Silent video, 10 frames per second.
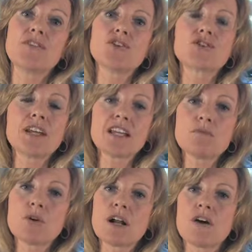if you're
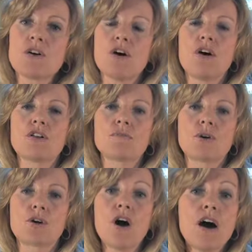drinking more alcohol or
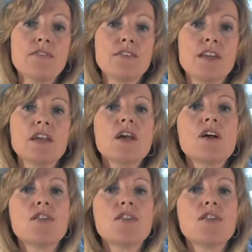more coffee,